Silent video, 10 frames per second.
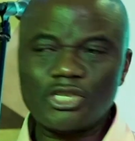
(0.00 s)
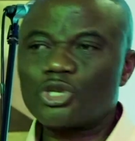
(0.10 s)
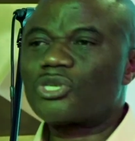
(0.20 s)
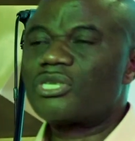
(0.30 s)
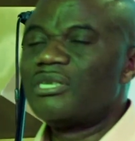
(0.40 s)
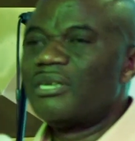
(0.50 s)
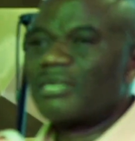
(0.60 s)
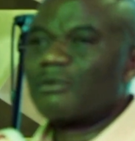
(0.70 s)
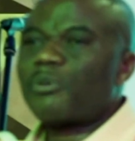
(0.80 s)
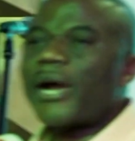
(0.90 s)
Just
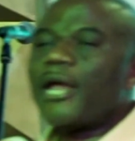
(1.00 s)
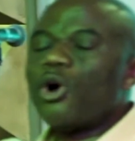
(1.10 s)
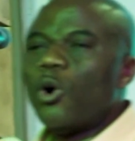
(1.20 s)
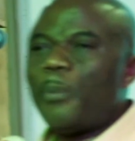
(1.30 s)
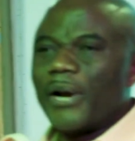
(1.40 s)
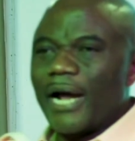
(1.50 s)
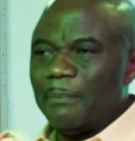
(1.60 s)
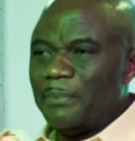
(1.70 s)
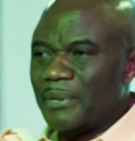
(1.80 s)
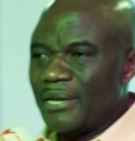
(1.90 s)
pray
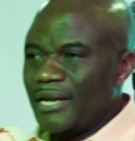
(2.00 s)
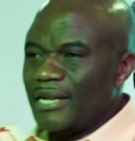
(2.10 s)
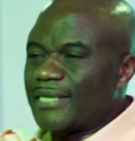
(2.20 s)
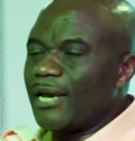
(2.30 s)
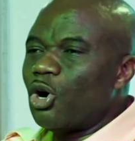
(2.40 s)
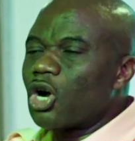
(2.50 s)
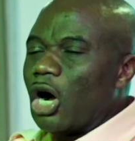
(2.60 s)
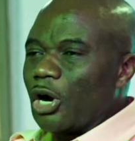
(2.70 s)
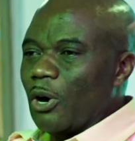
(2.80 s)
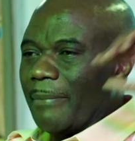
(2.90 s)
open up. He say,
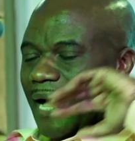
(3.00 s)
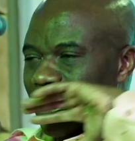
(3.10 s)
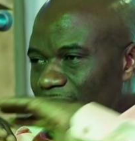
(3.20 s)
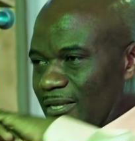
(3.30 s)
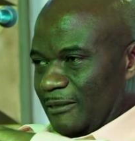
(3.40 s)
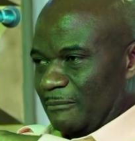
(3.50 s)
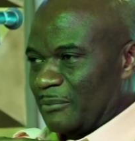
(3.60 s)
Oh God Almighty,